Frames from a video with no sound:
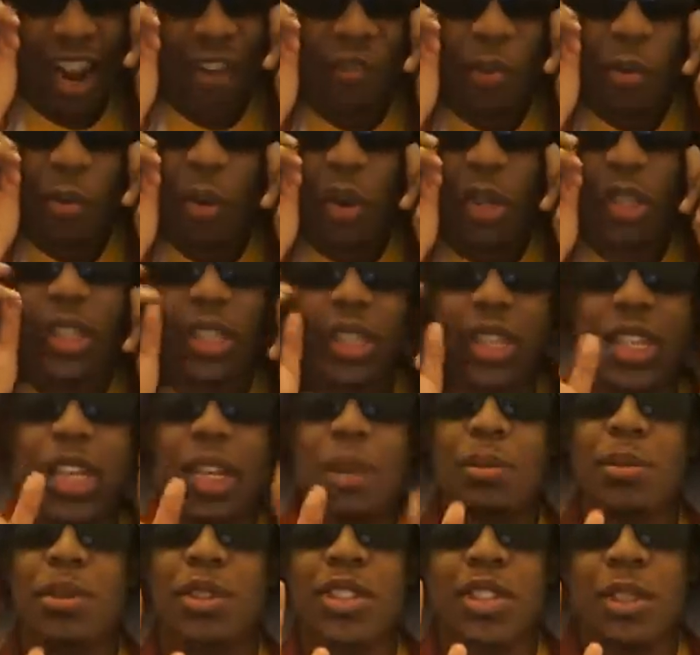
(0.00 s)
everyone
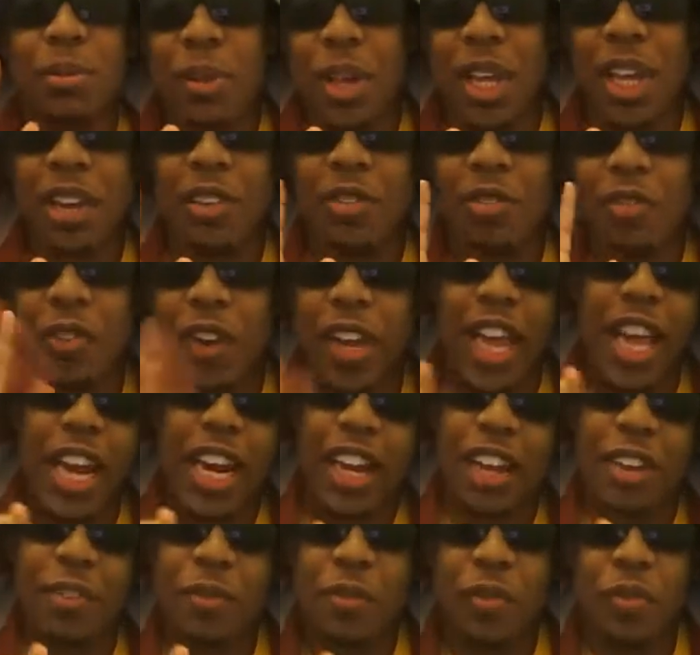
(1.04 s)
seems to be
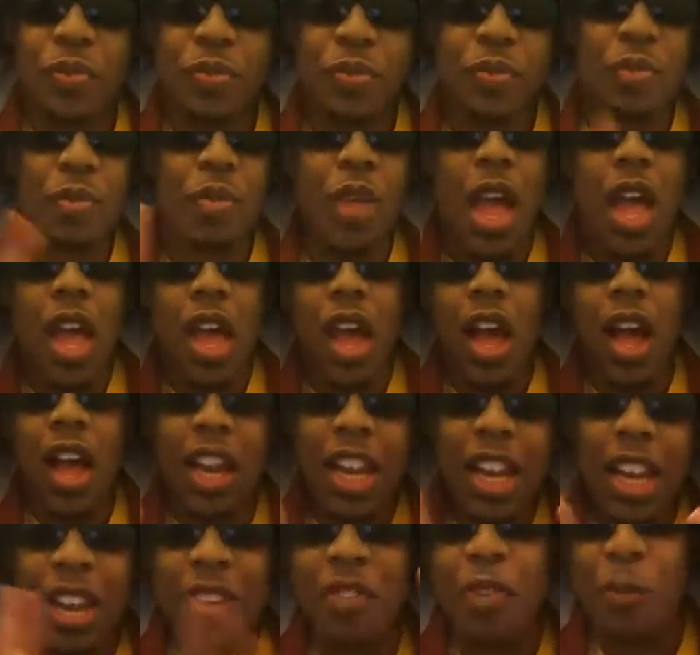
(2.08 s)
forgetting.
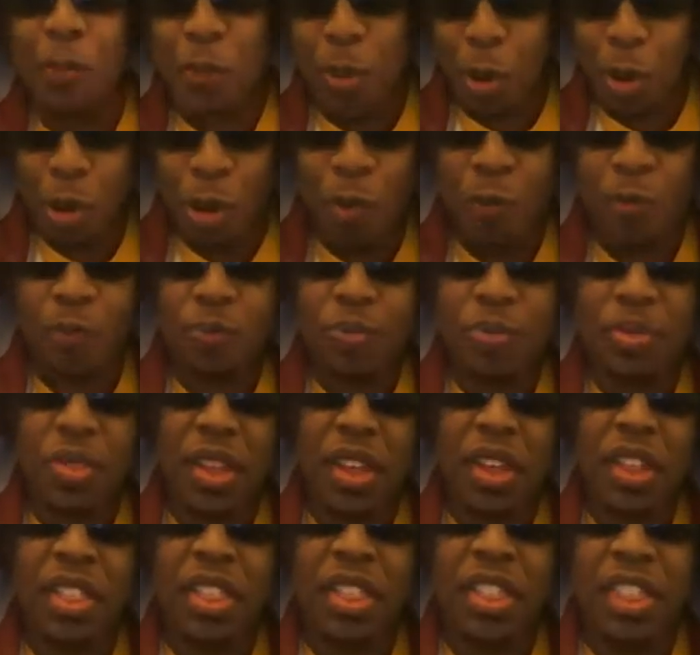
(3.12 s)
Liverpool,
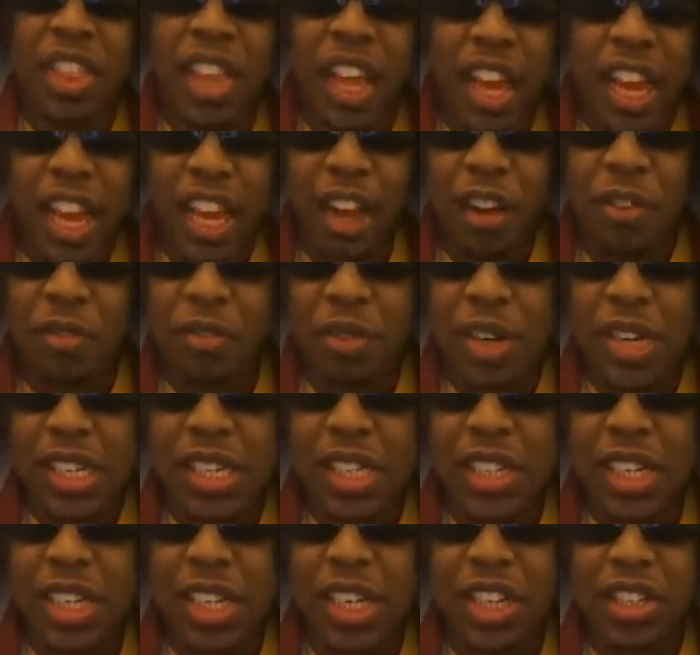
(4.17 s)
they have
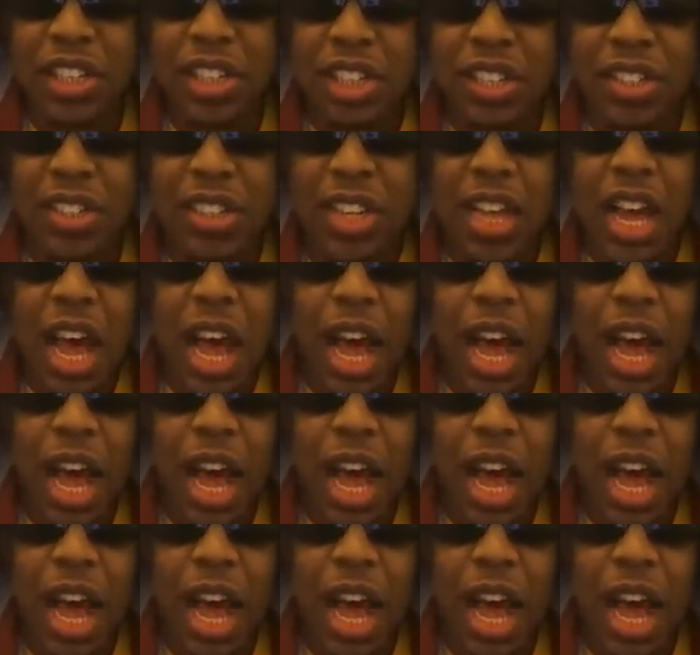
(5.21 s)
recently just